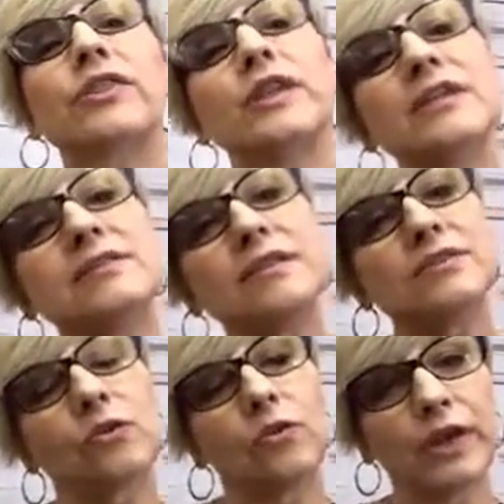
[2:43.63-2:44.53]
this
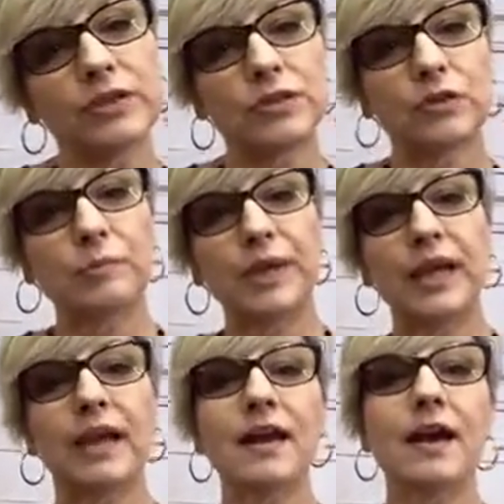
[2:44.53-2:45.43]
is going to
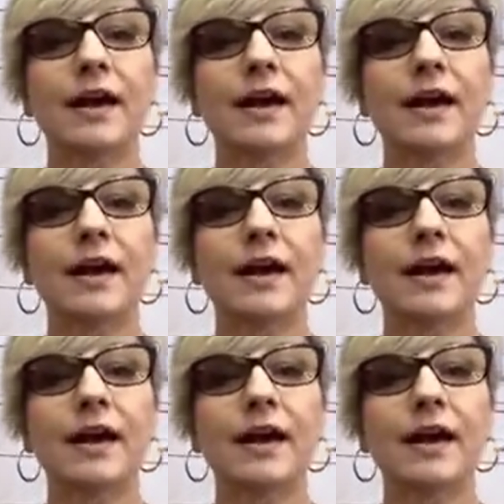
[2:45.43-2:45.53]
be